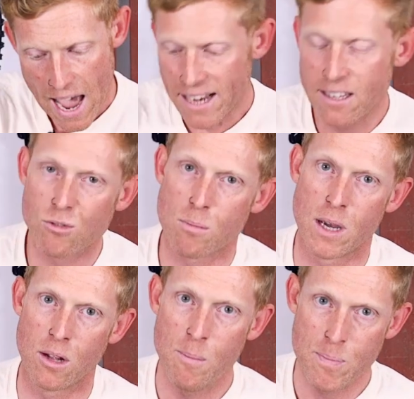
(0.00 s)

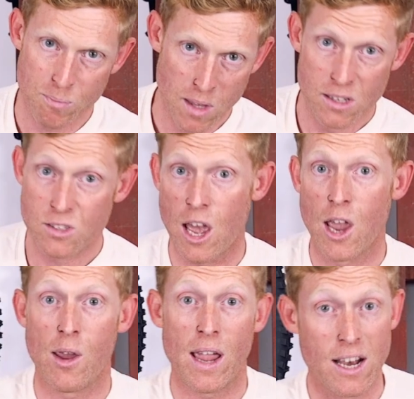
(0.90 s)
800mm,
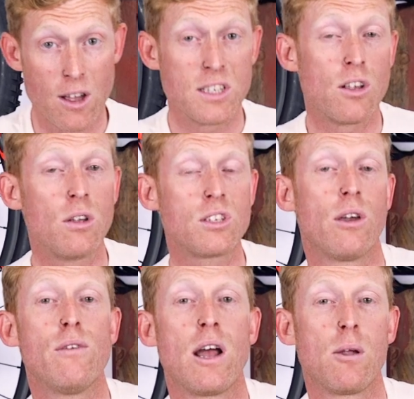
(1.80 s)
so it is
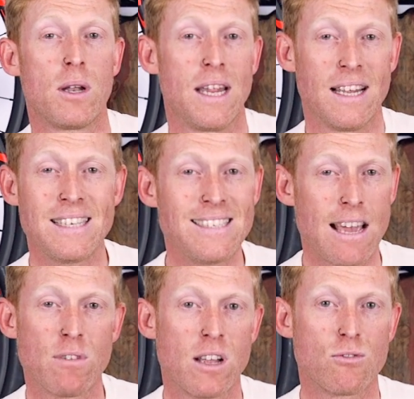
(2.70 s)
also available in a
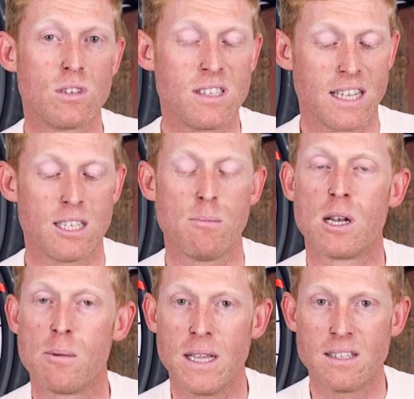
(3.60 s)

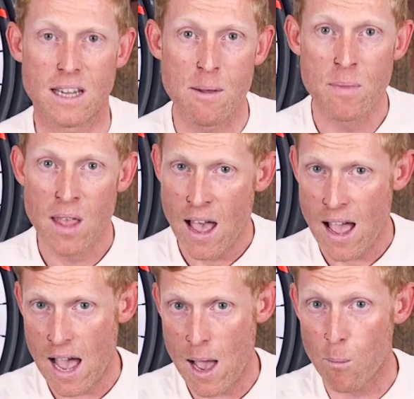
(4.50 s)
760mm
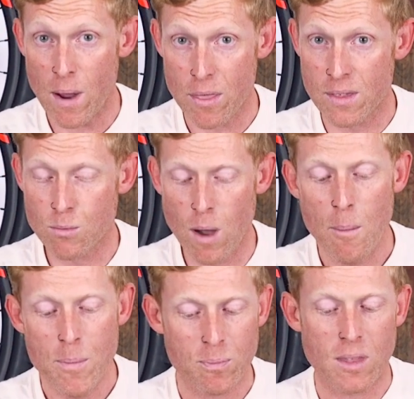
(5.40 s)
width as
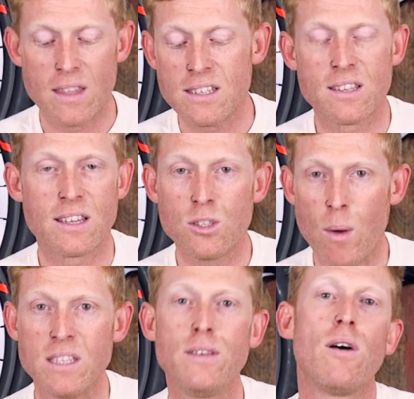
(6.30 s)
well. This is the
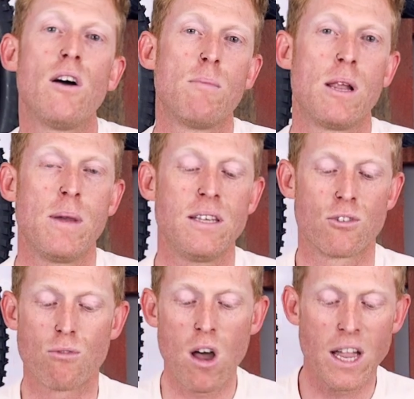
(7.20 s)

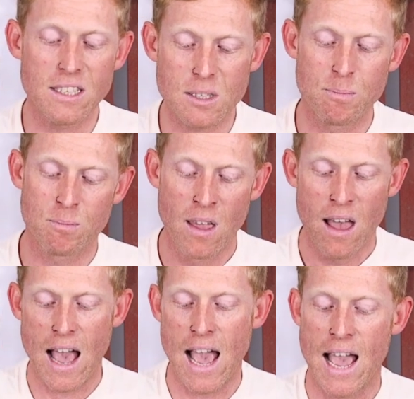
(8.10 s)
25mm rise.
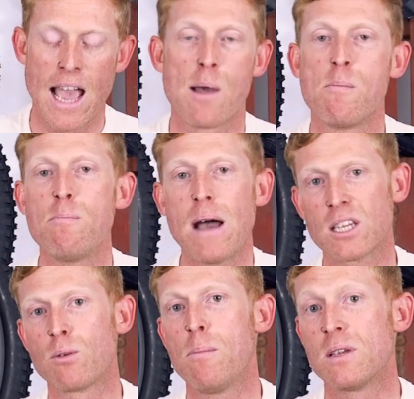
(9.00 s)

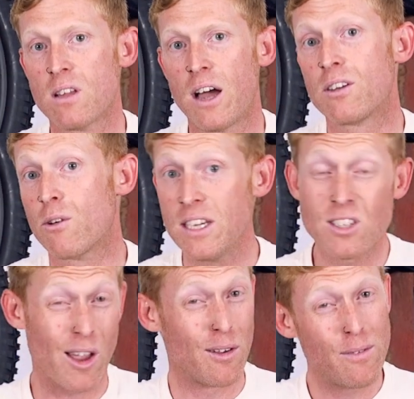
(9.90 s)
Back sweep is 9 degrees,
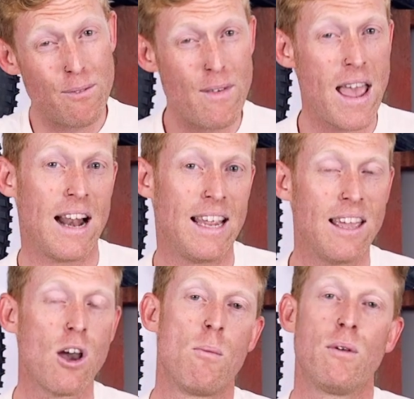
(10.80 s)
so fairly
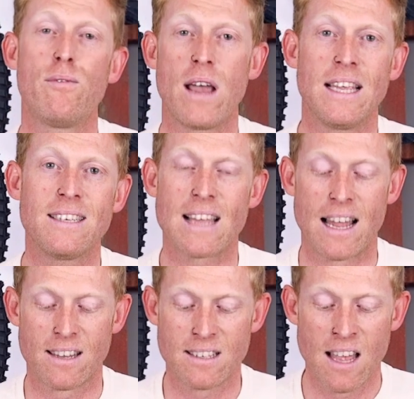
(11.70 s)
common, fairly
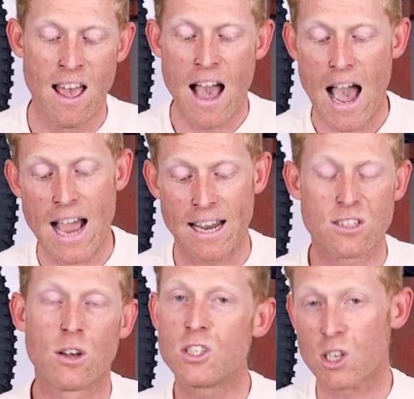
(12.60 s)
standard, and
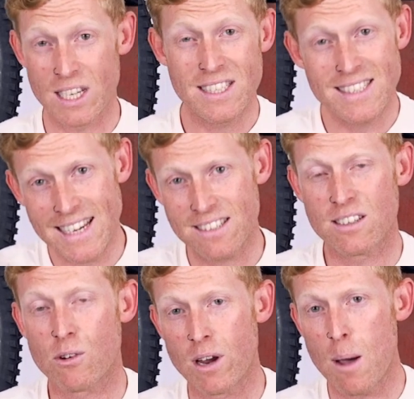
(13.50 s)
it's also got a
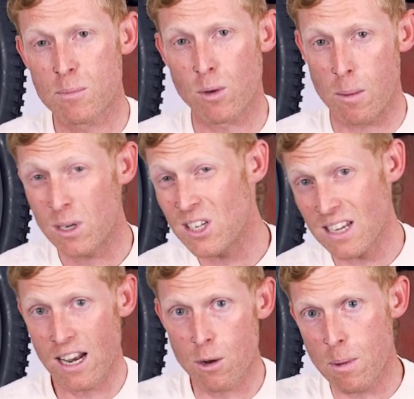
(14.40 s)
6-degree up sweep, which
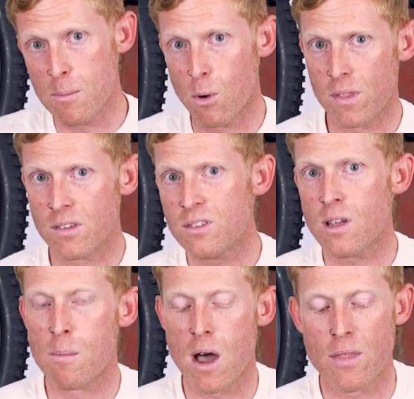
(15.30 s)
is a little bit more than
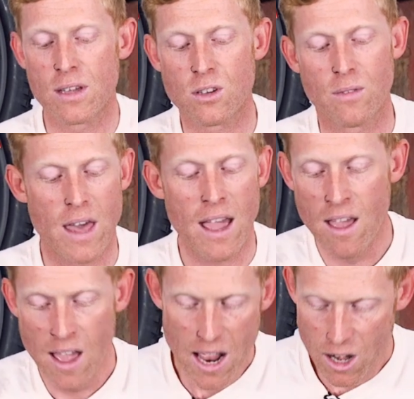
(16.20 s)
some others on there.
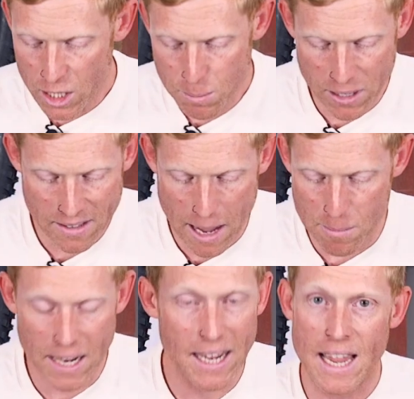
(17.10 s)
Looks pretty
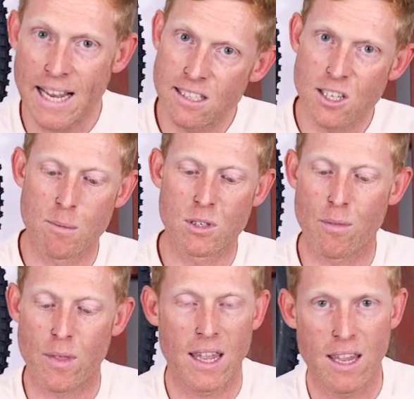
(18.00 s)
damn neat in terms
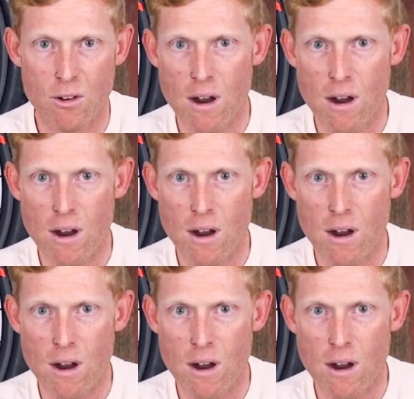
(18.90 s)
of the